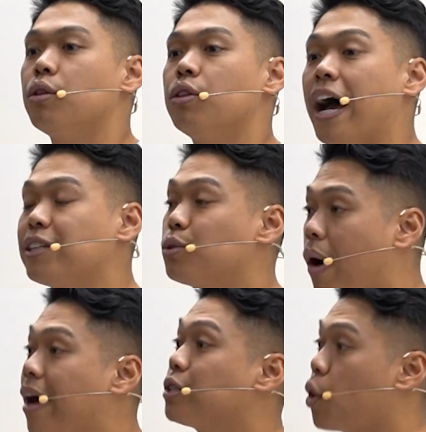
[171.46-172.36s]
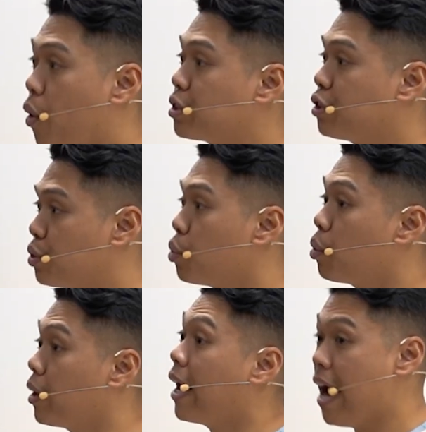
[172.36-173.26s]
That's why it's hard to steward
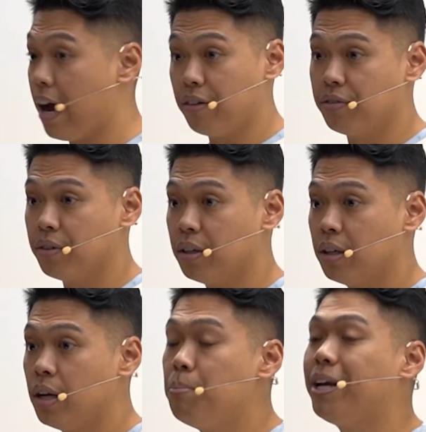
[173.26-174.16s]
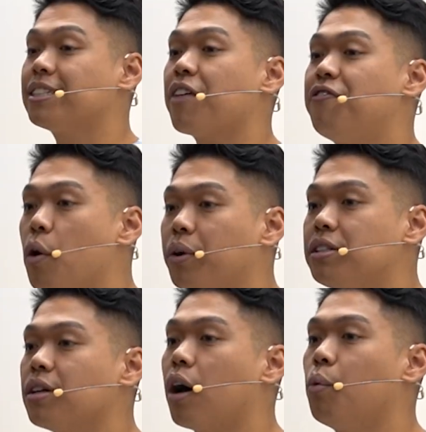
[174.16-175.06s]
what I have, because I
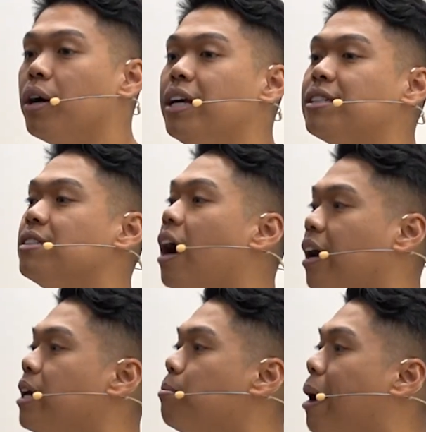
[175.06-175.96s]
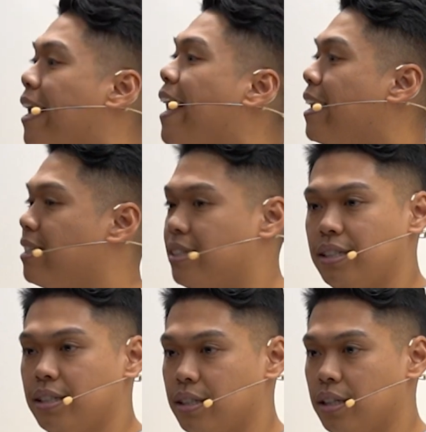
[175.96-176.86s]
focus on what is not in my hands.